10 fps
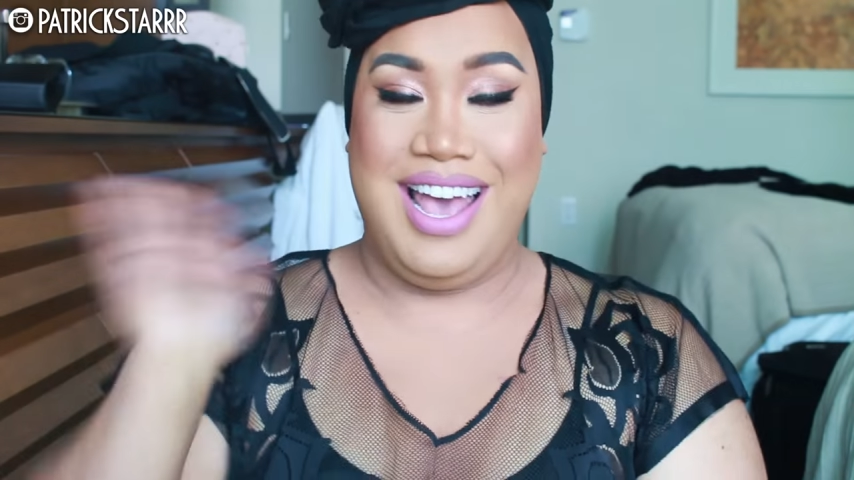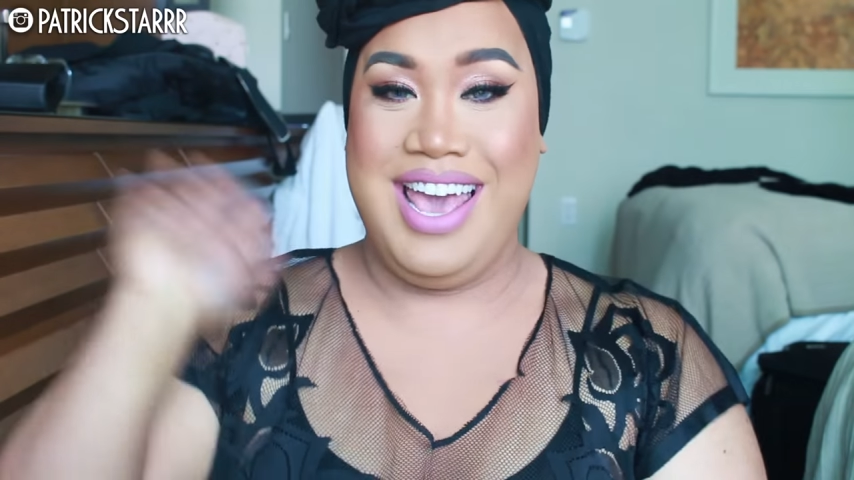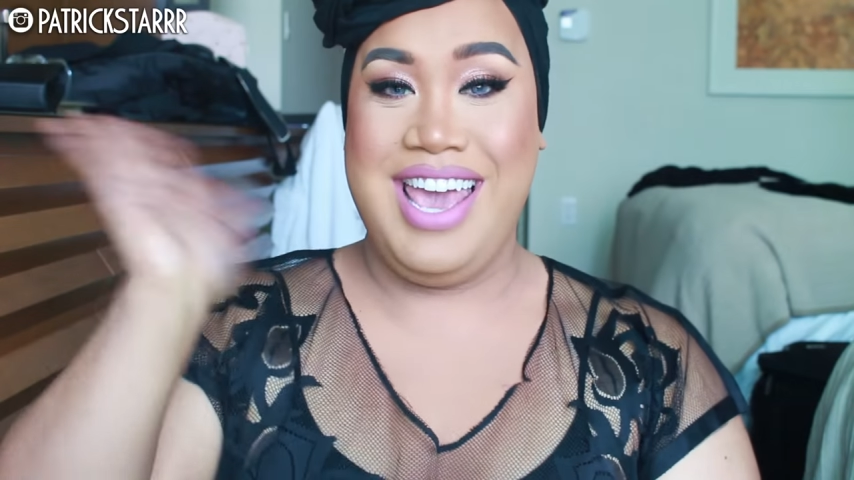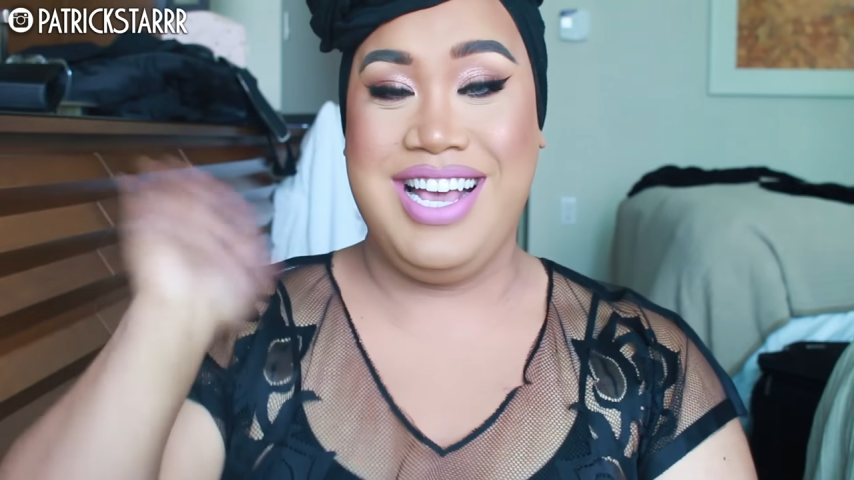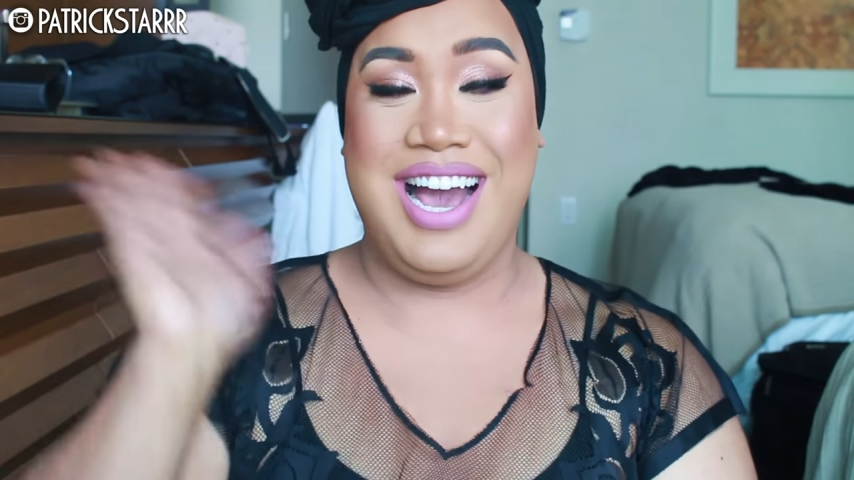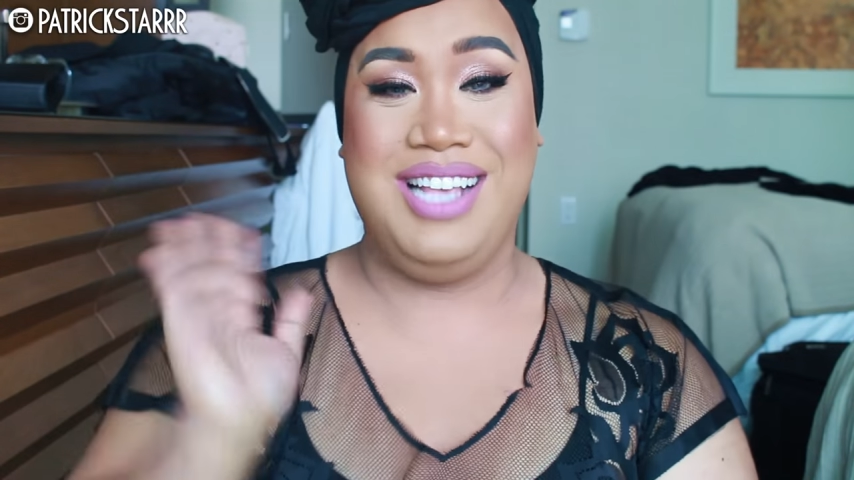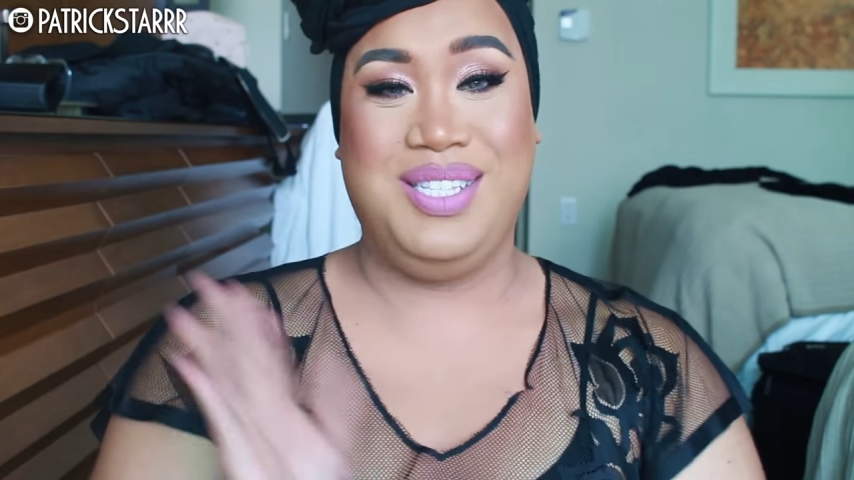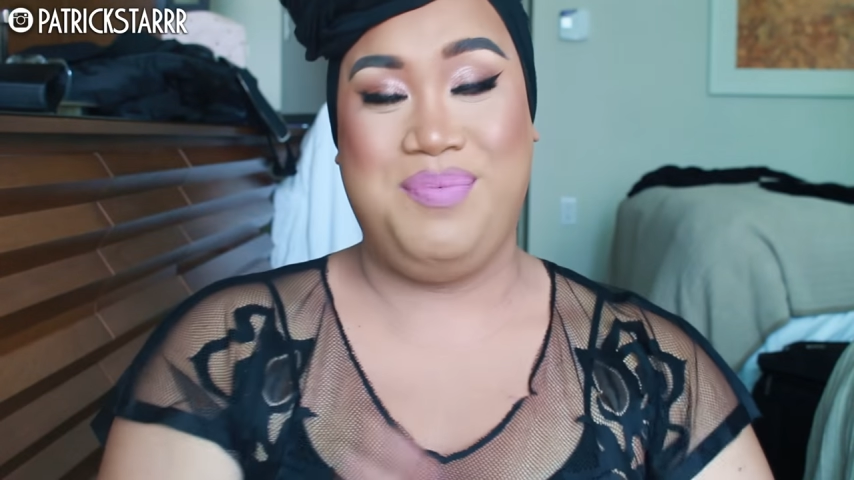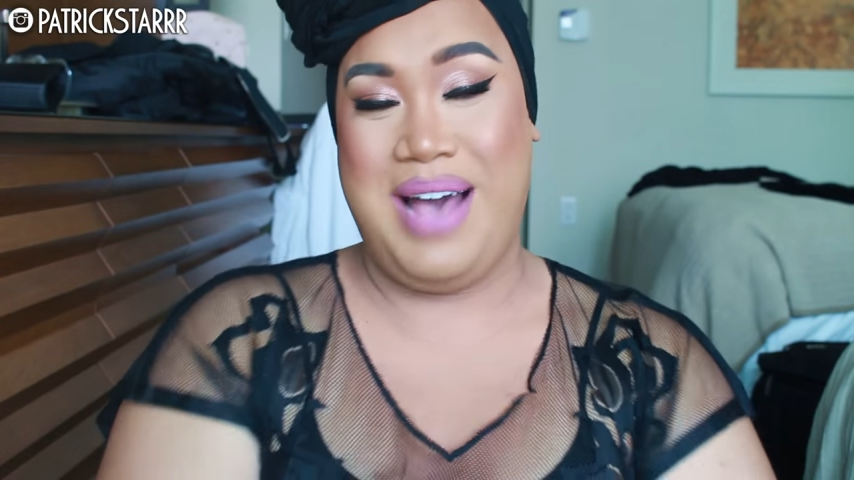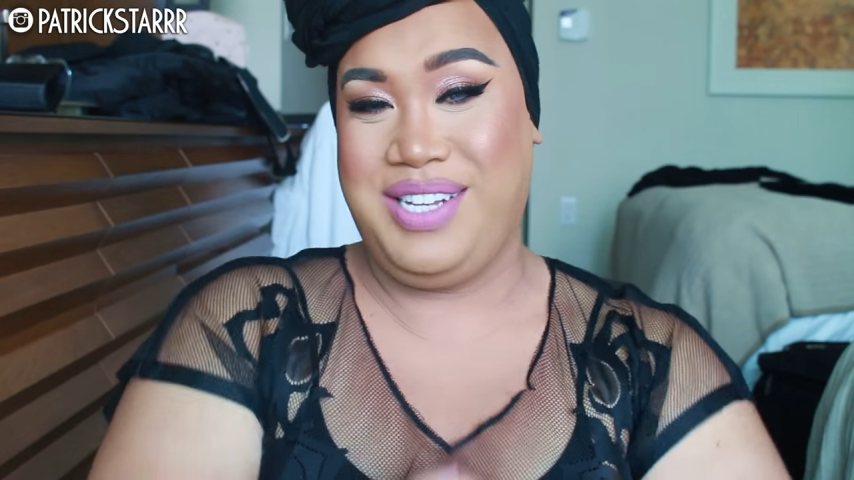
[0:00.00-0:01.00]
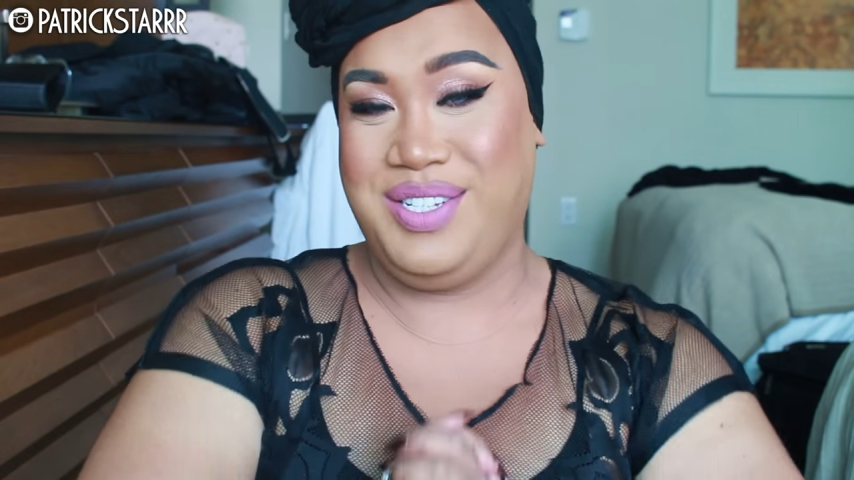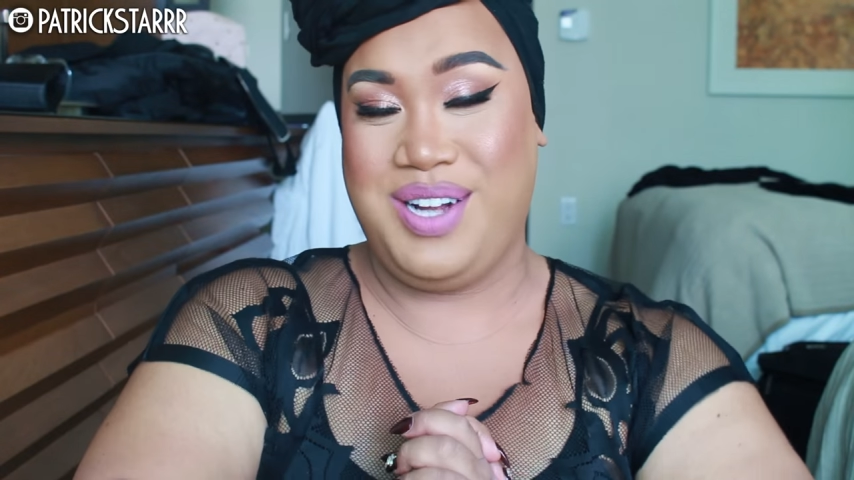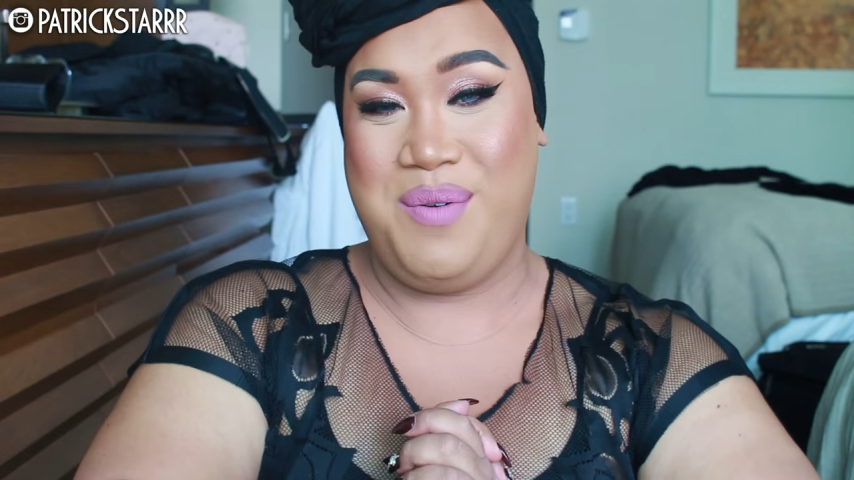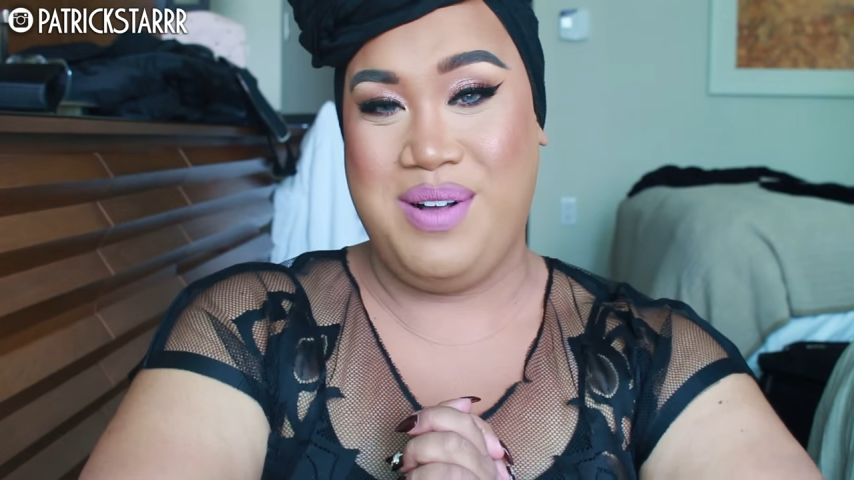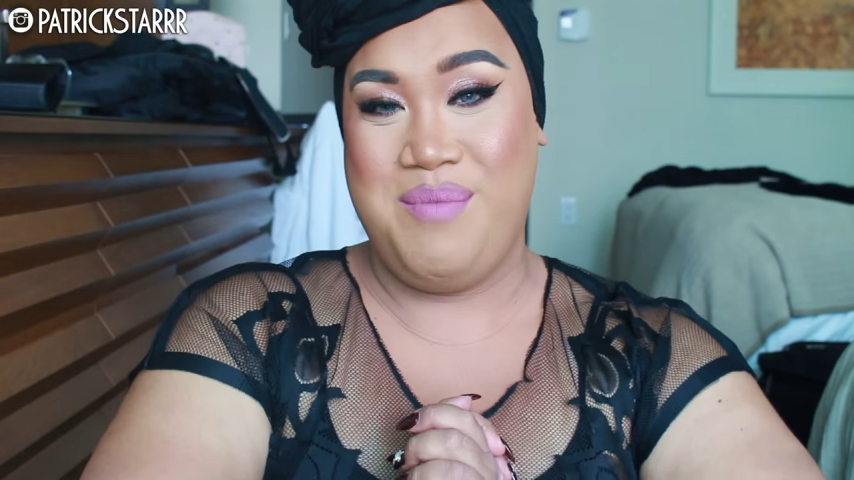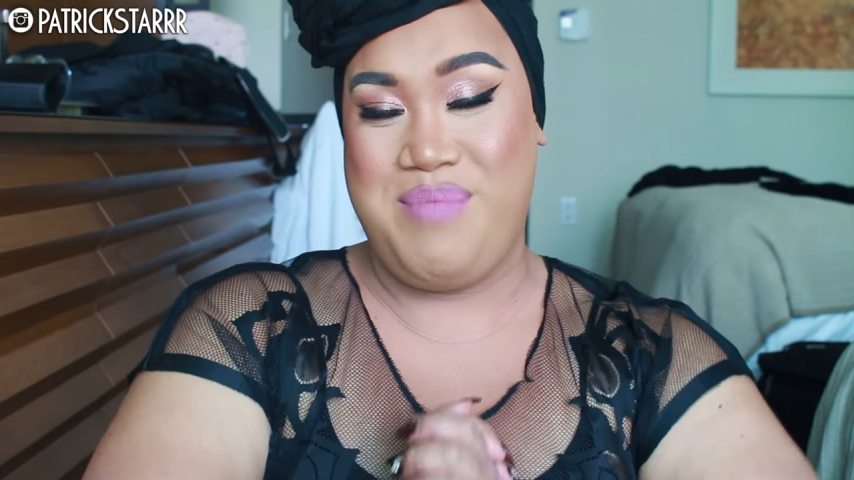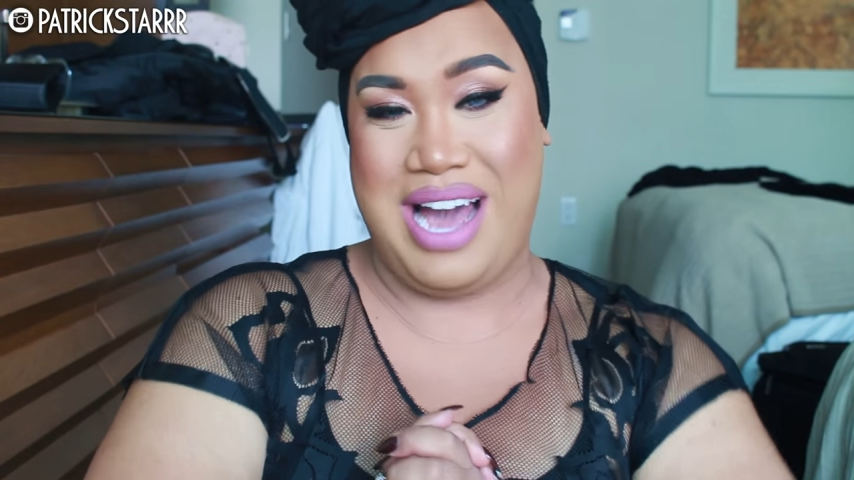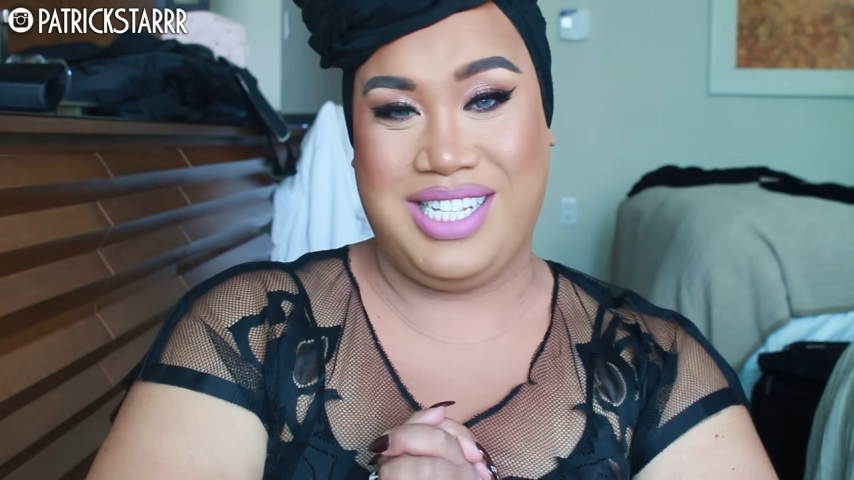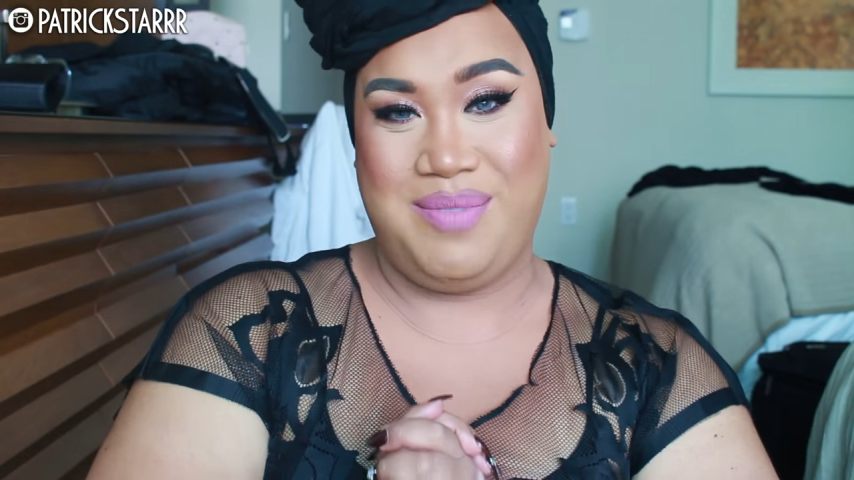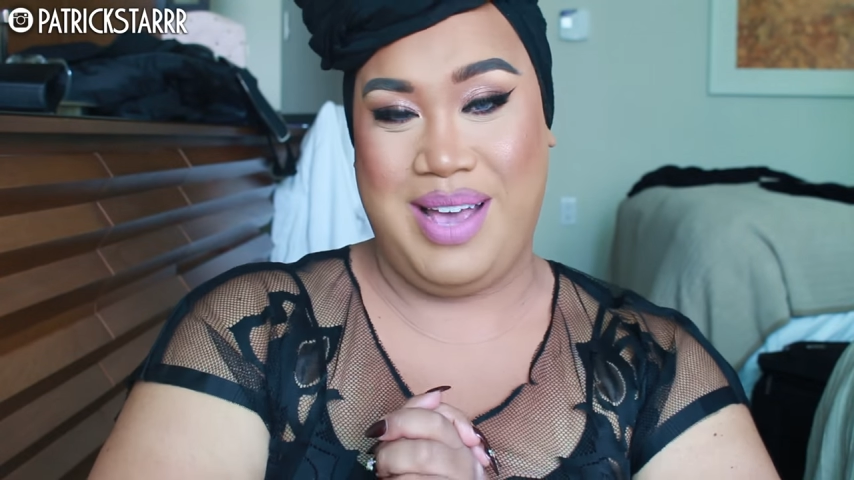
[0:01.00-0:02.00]
Hey guys, it's Patrick Star. Welcome
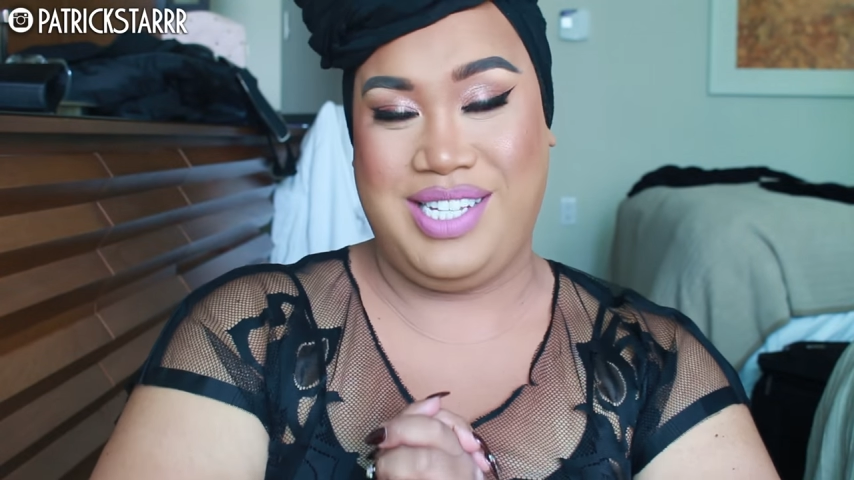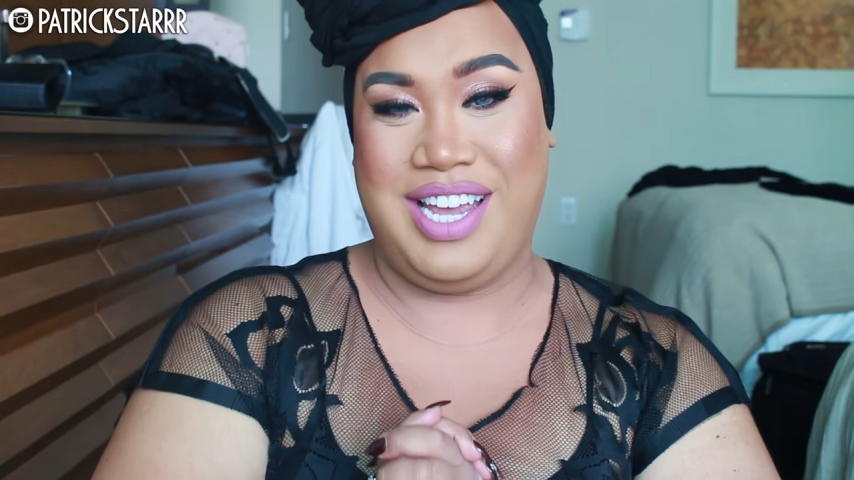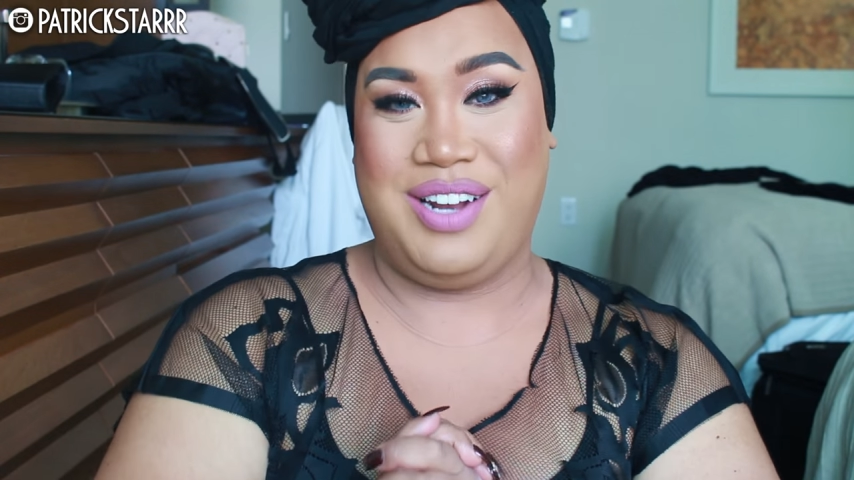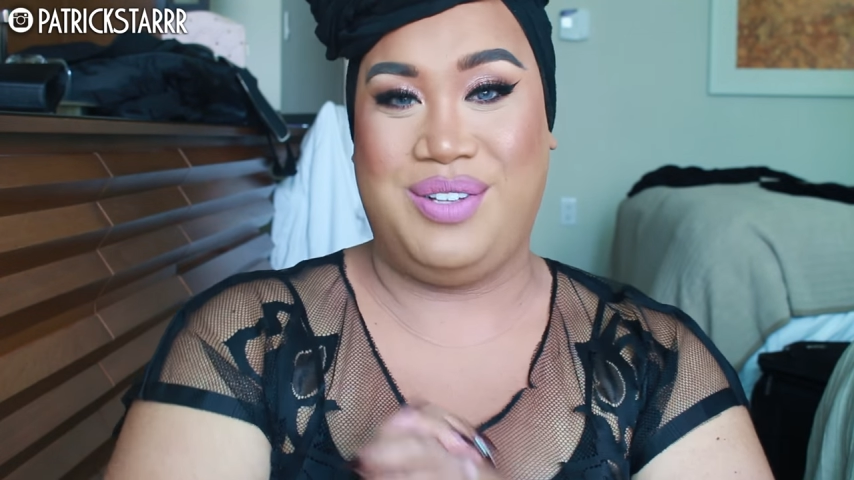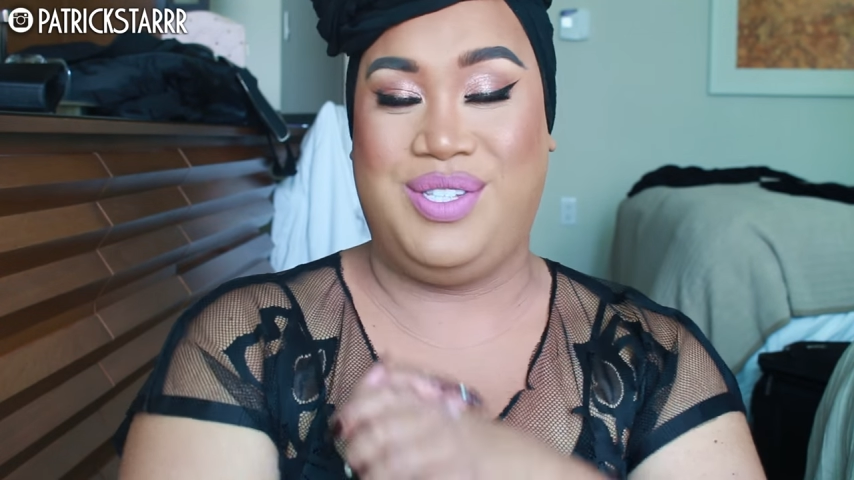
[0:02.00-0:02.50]
back to my channel.